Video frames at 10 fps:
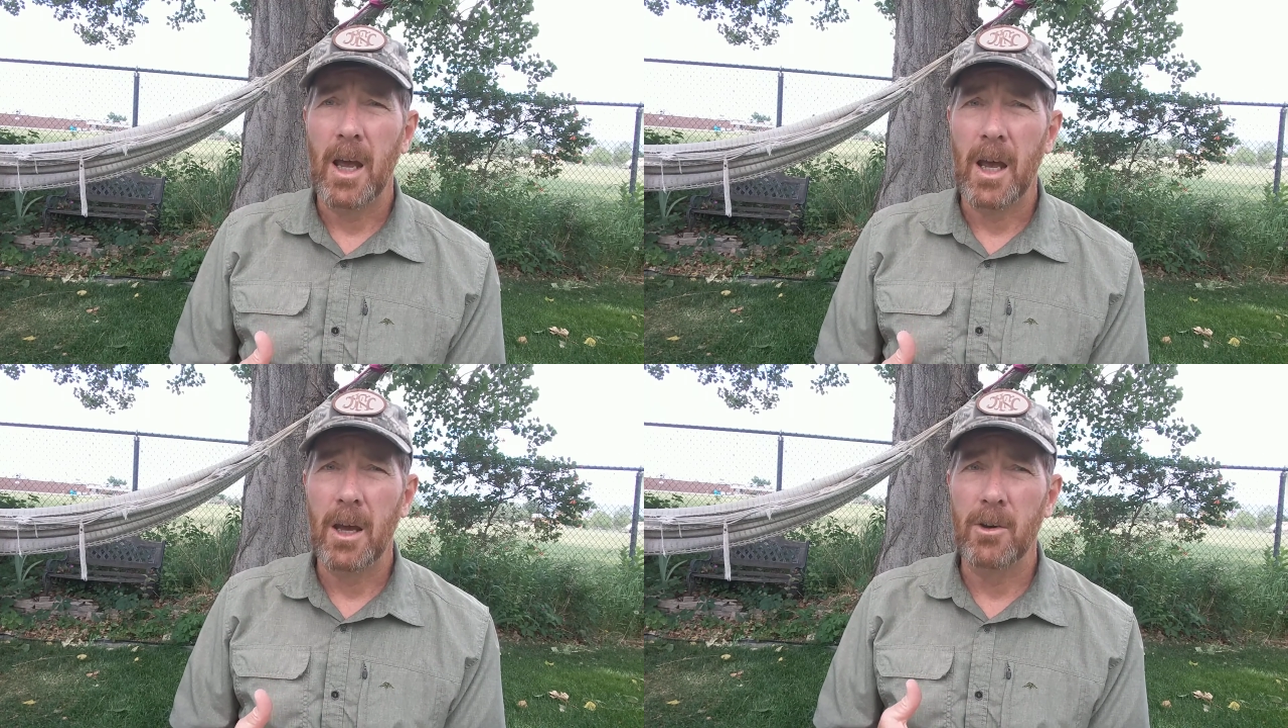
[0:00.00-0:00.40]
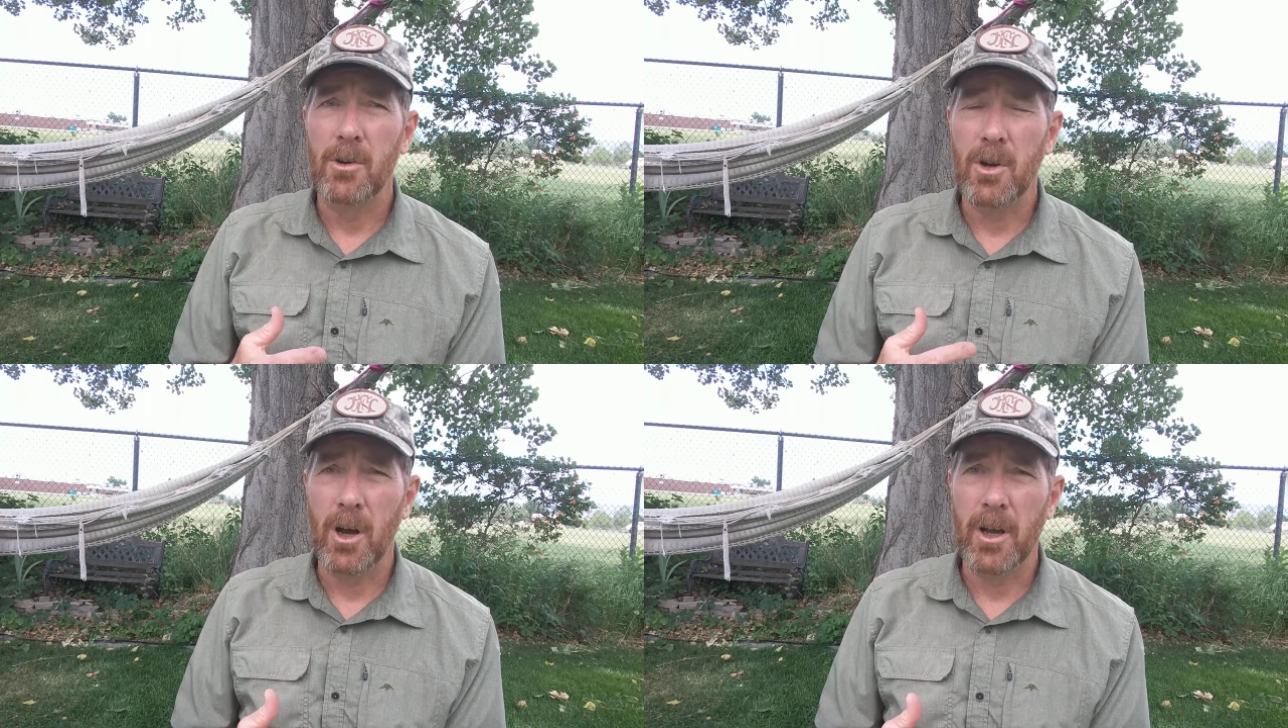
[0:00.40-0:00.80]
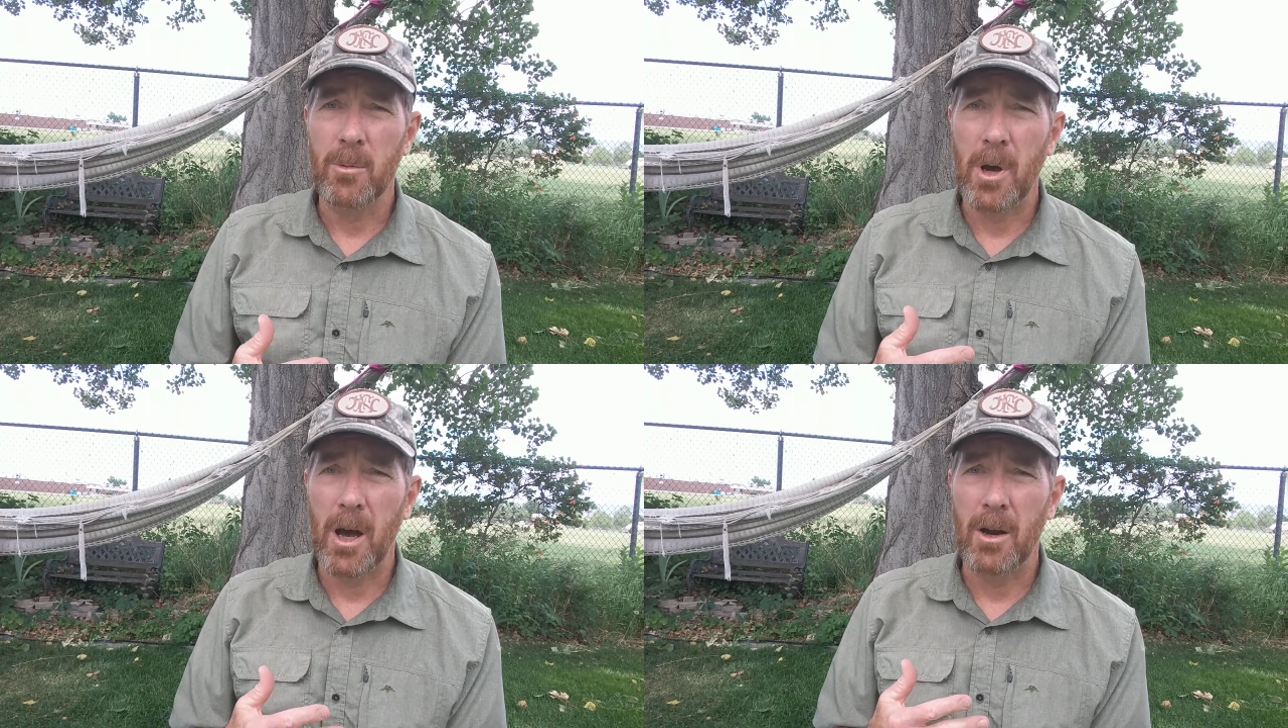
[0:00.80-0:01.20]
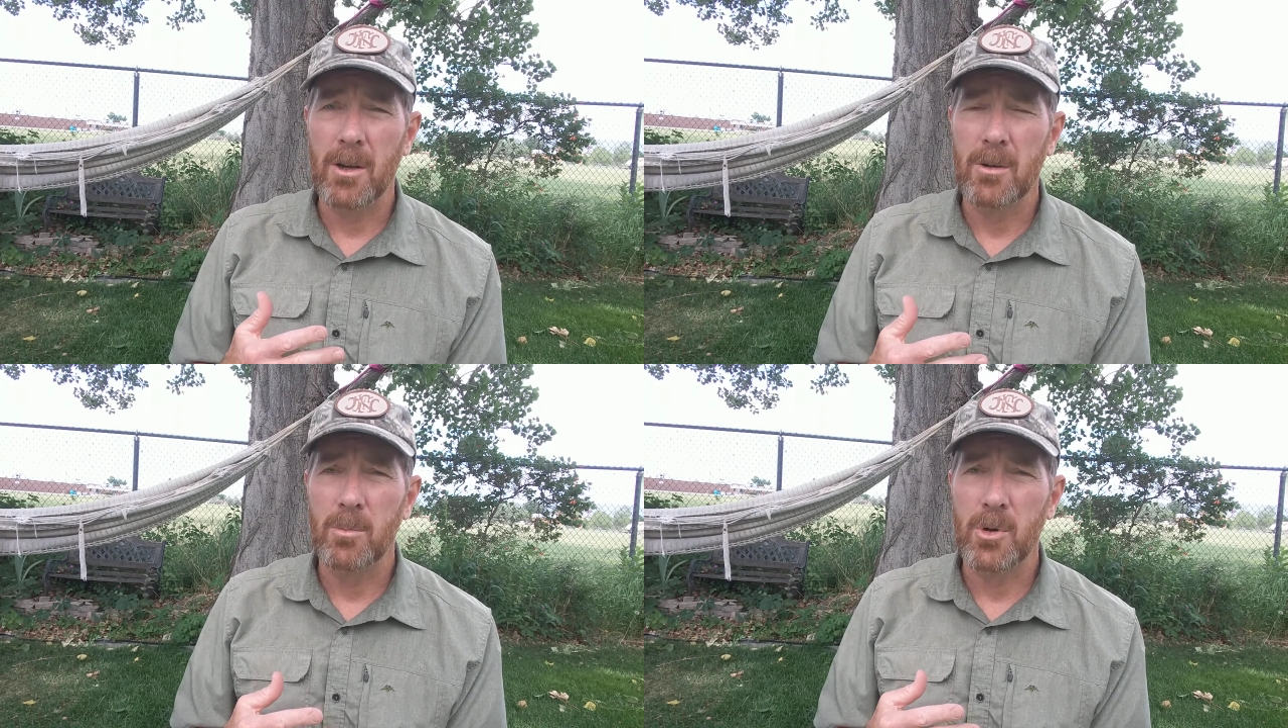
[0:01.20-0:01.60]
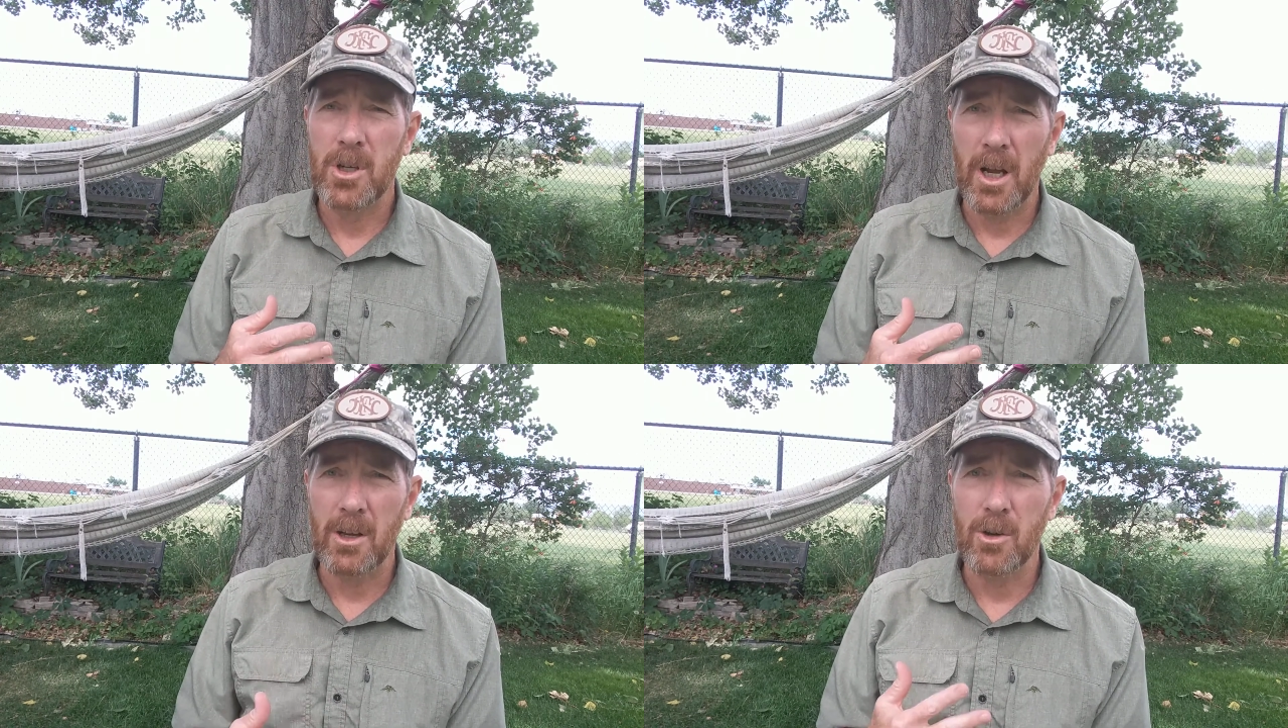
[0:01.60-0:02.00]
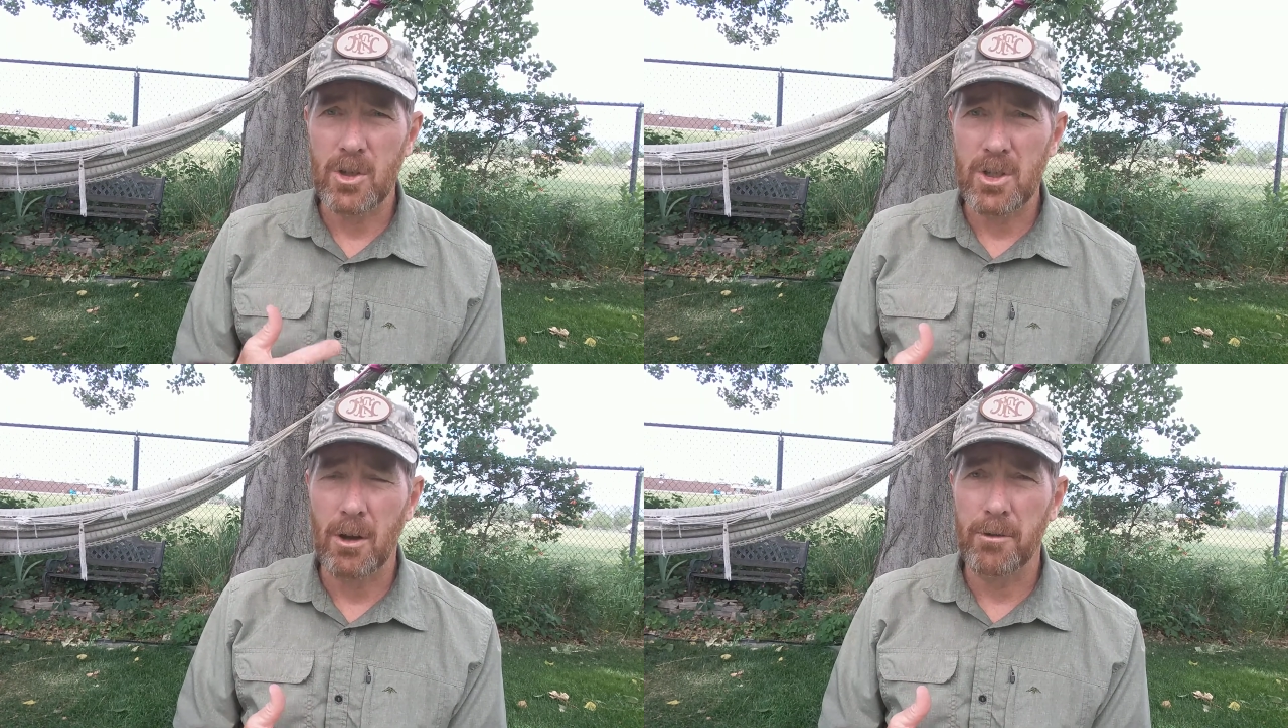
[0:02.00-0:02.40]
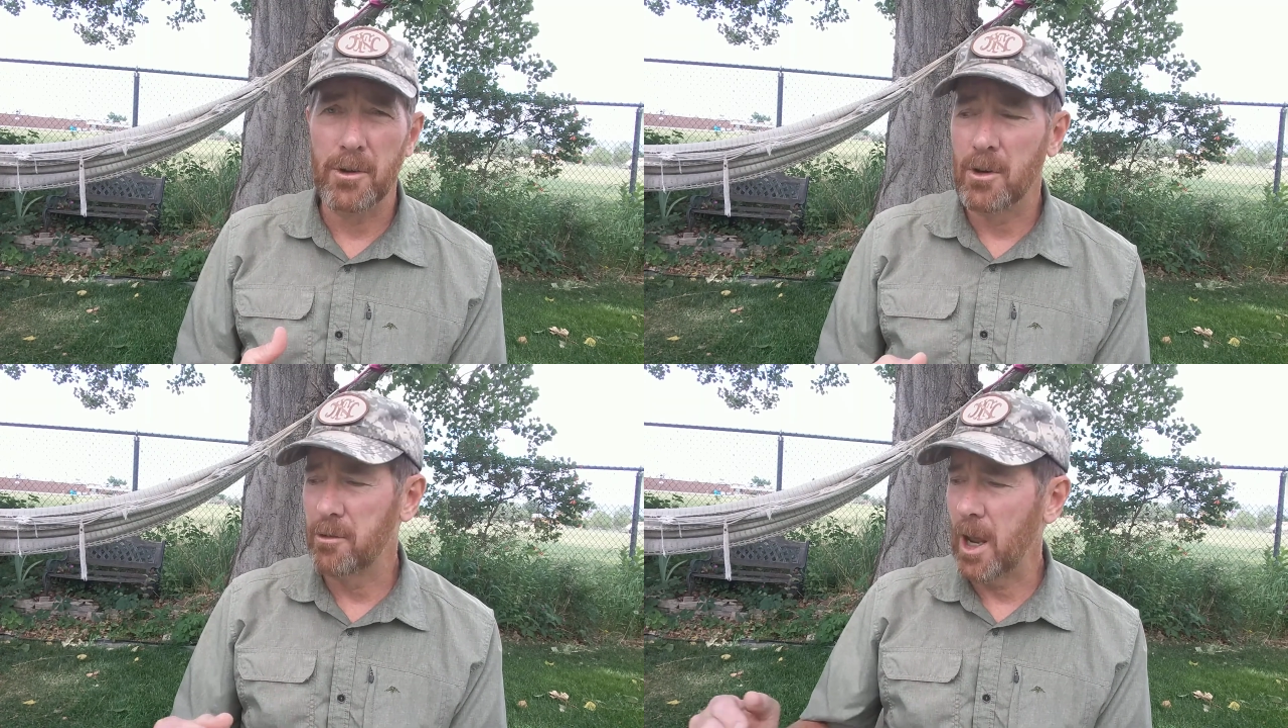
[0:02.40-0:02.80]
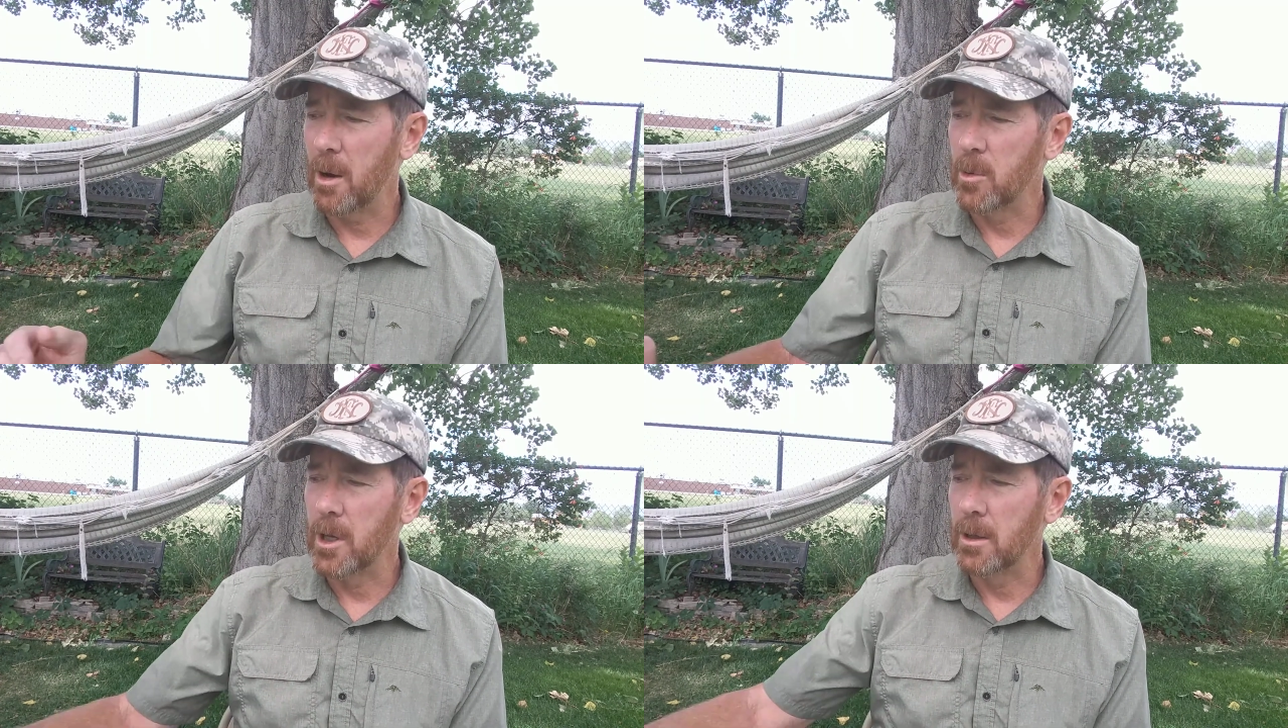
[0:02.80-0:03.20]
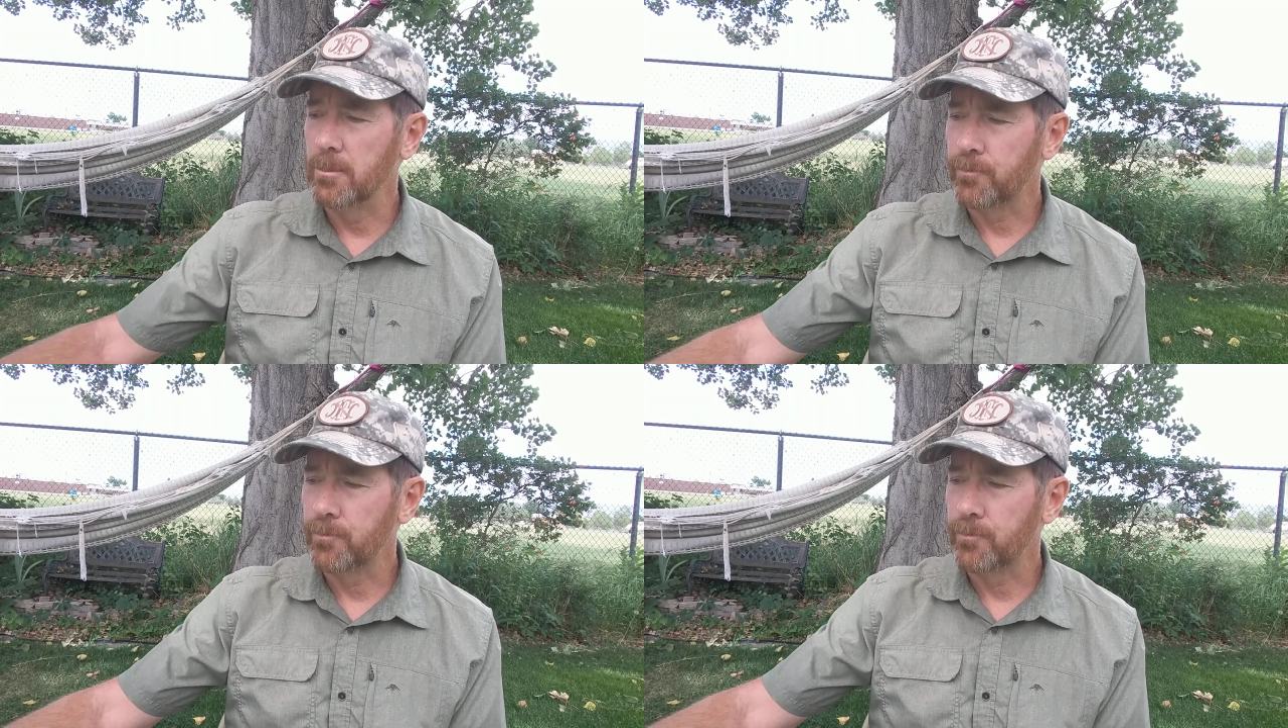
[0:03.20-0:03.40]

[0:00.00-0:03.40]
and you're talking about protecting yourself and your family,